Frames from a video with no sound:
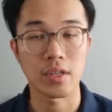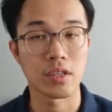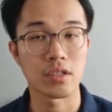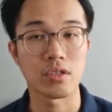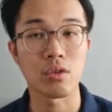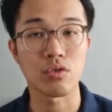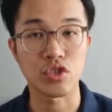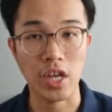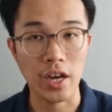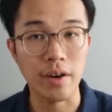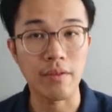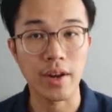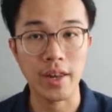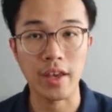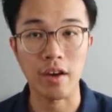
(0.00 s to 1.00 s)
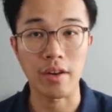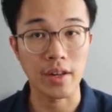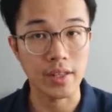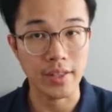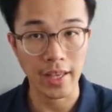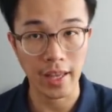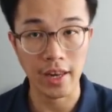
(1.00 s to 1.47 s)
So generally on a
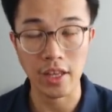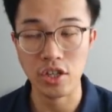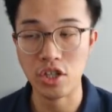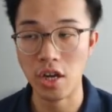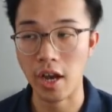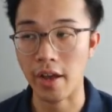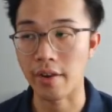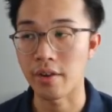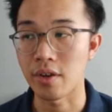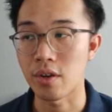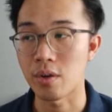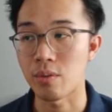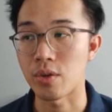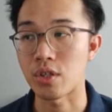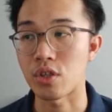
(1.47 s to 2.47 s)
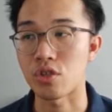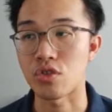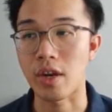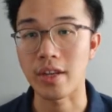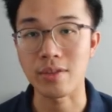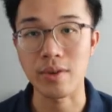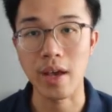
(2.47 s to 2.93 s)
daily chart, we should try
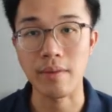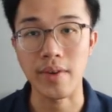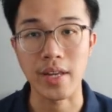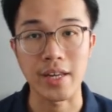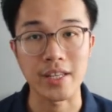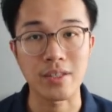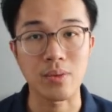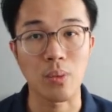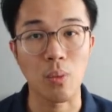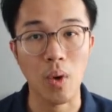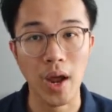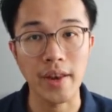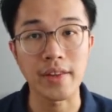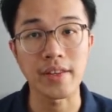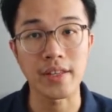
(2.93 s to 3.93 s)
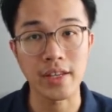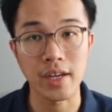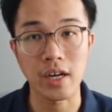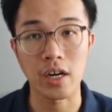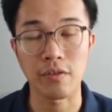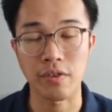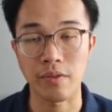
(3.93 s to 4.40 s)
to have at least 1 year
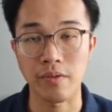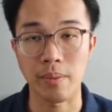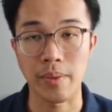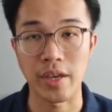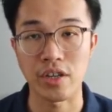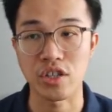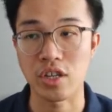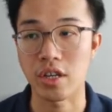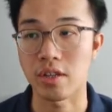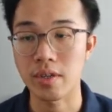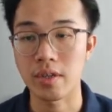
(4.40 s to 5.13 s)
of information.